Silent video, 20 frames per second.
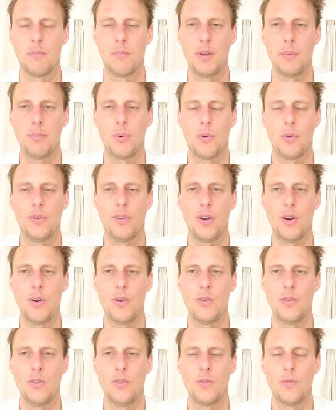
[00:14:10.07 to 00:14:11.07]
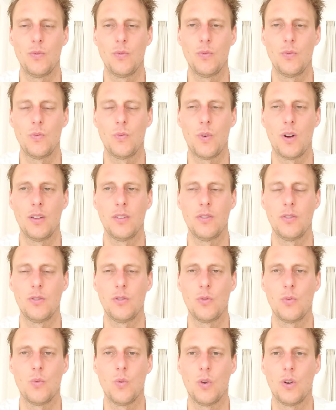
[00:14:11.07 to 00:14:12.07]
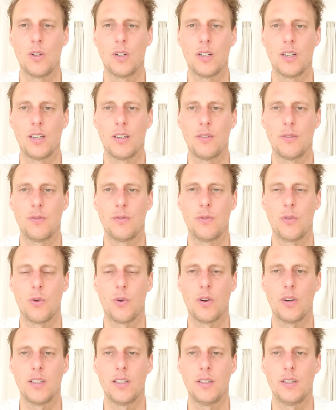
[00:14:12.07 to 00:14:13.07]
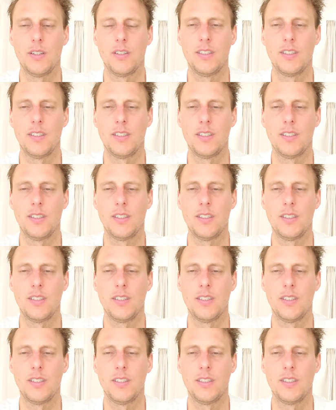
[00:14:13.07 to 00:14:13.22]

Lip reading: People don't want to work 40,